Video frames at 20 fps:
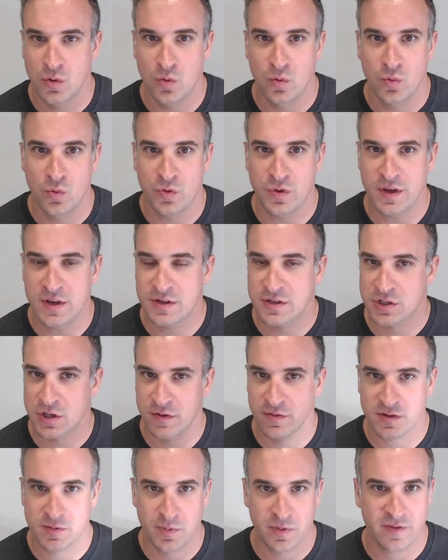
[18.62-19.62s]
These
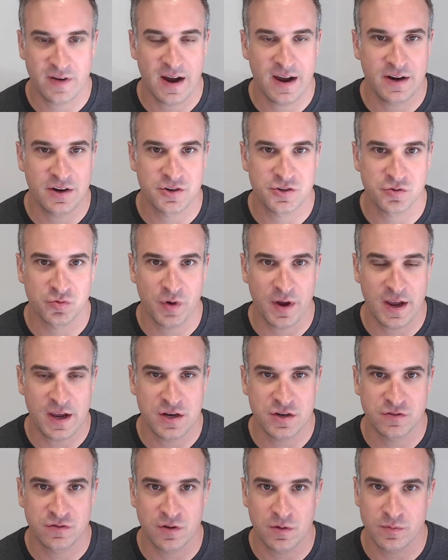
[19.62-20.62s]
service providers
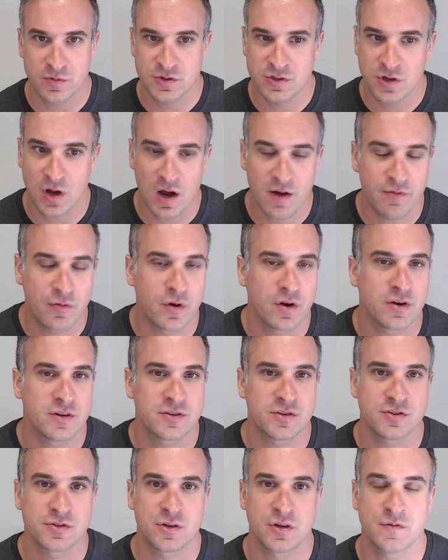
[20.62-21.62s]
range from software as
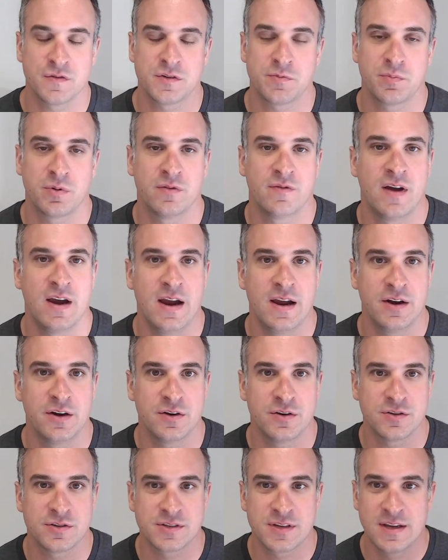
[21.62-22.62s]
a service
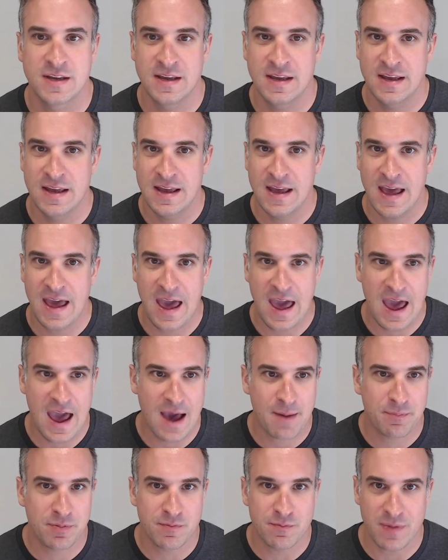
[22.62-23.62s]
providers,
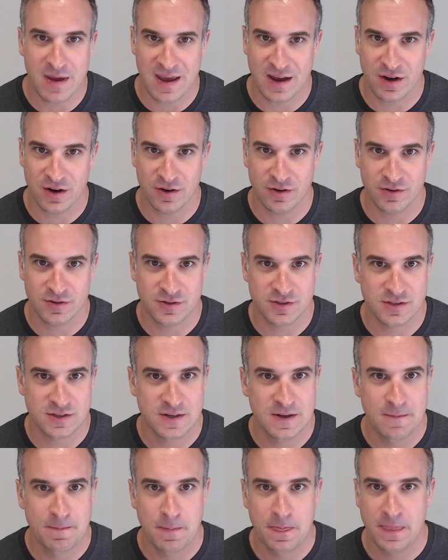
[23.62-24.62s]
app
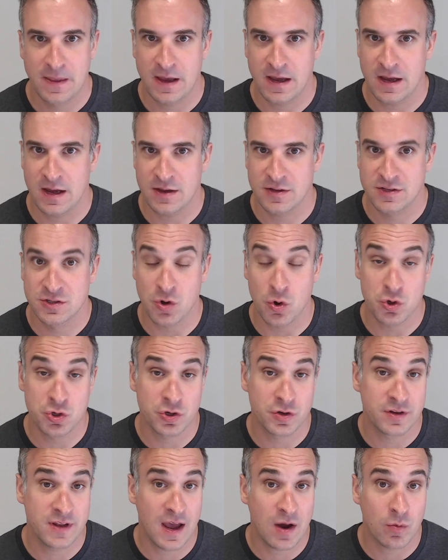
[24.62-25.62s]
makers,
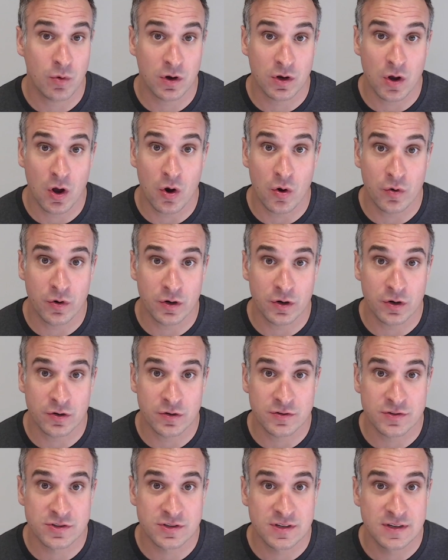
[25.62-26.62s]
social network
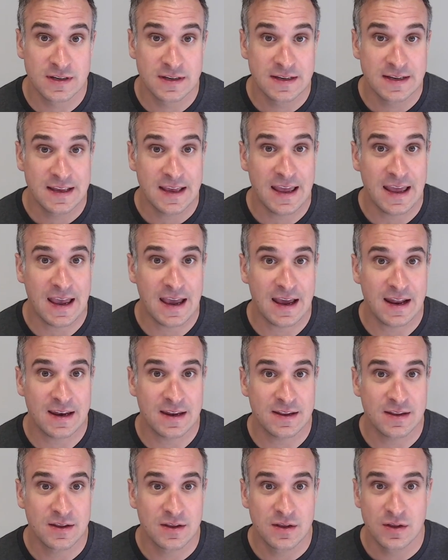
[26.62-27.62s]
owners,
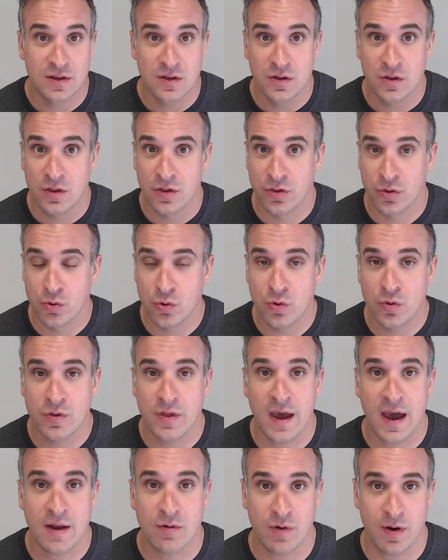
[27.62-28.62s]
and through
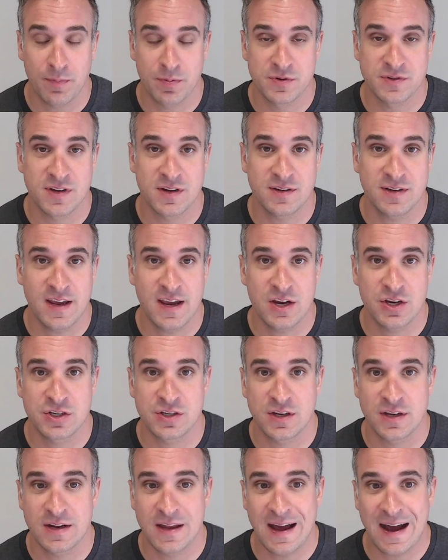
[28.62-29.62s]
that
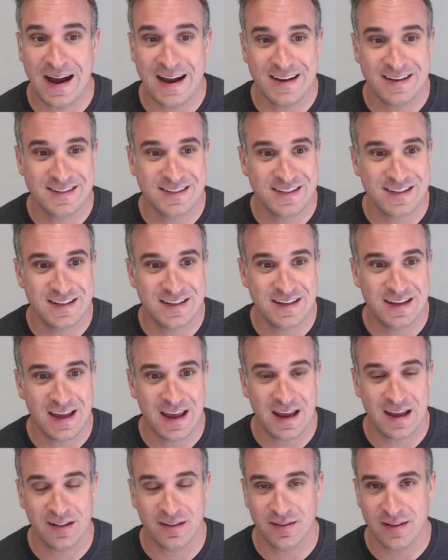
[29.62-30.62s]
representation, I see
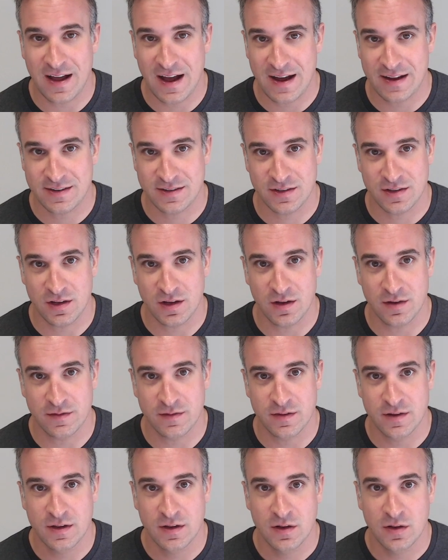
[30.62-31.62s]
a lot
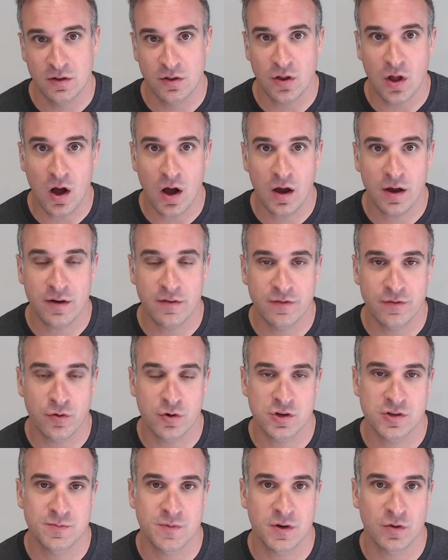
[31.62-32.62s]
of law
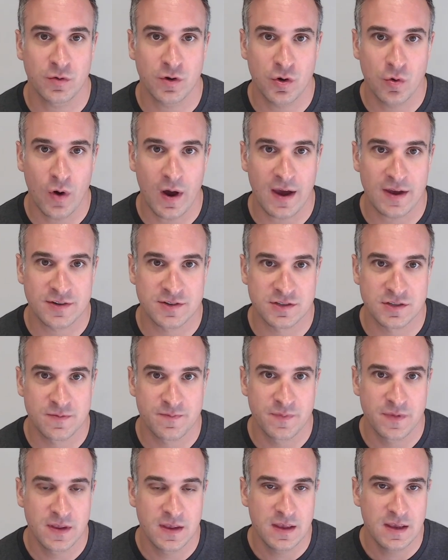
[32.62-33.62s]
enforcement requests.
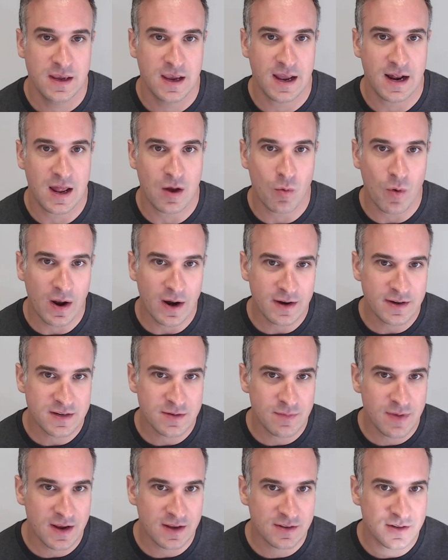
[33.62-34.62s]
And I wanted to
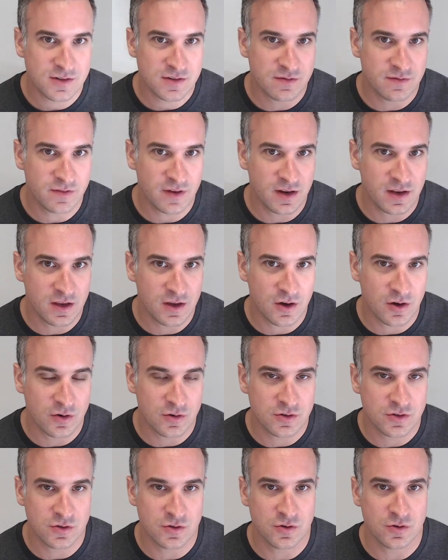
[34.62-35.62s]
make this video
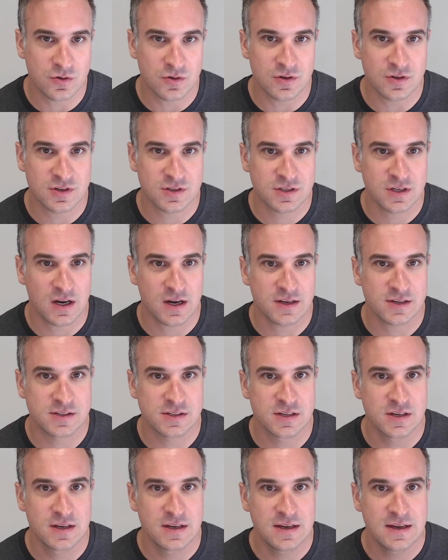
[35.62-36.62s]
to
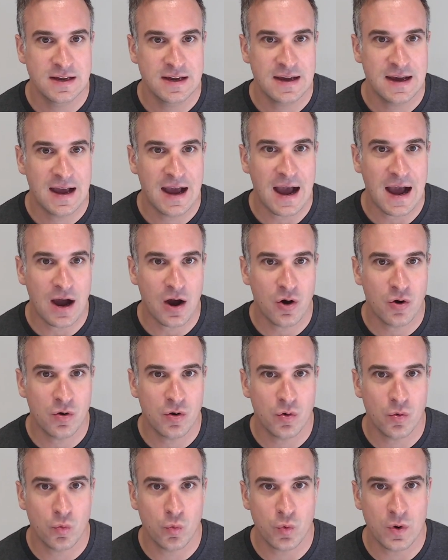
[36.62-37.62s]
discuss
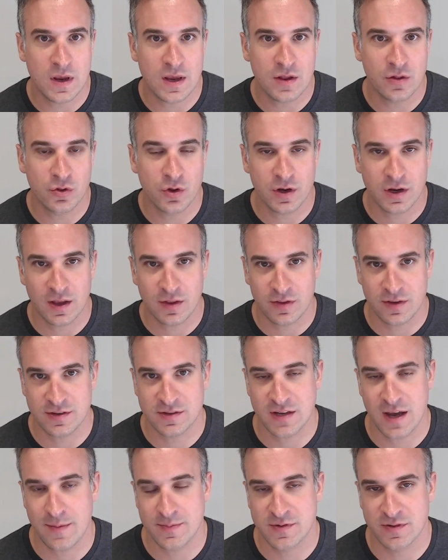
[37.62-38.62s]
how we look at these
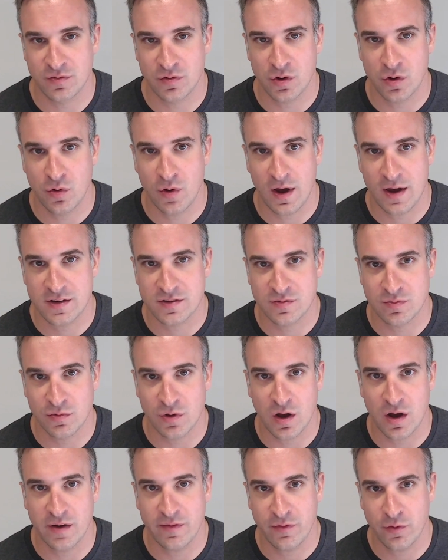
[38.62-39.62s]
types of requests from
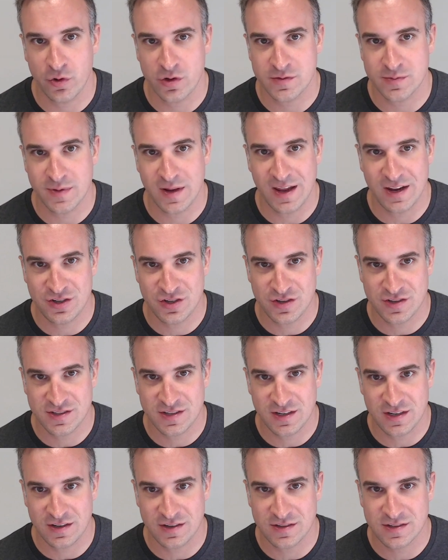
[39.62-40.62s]
law enforcement
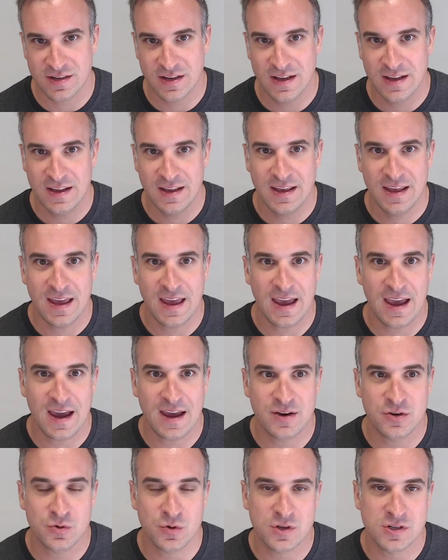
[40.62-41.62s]
agencies
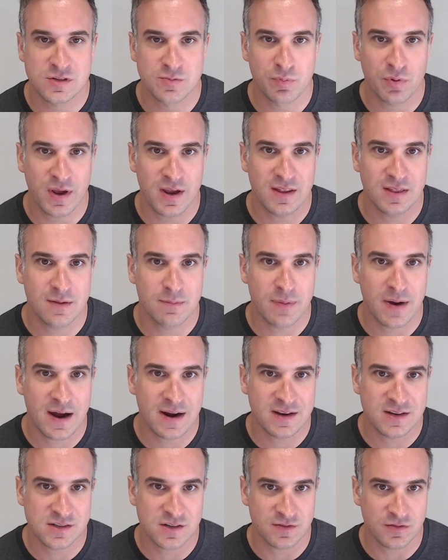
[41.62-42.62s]
and to explain the
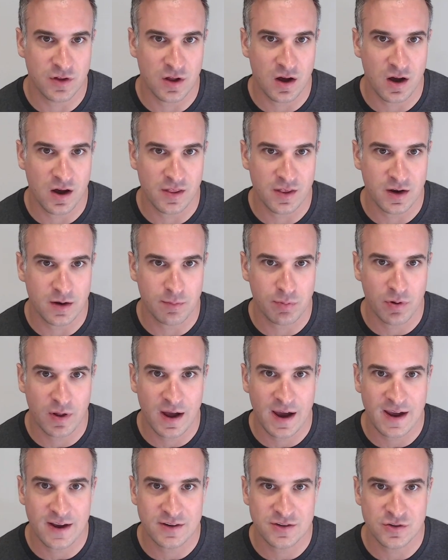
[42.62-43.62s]
bodies of law that
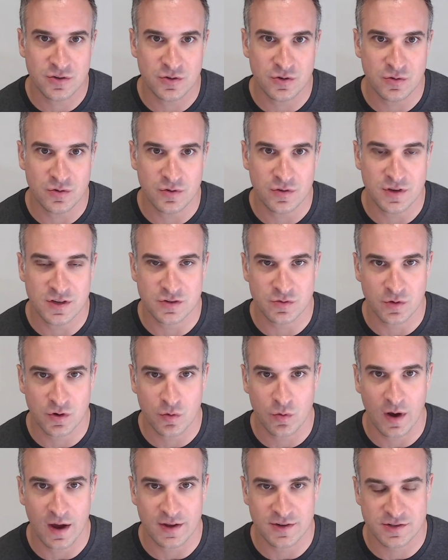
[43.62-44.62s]
apply to these
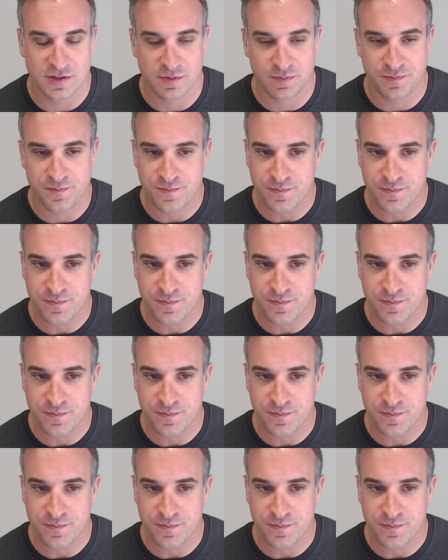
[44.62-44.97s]
requests.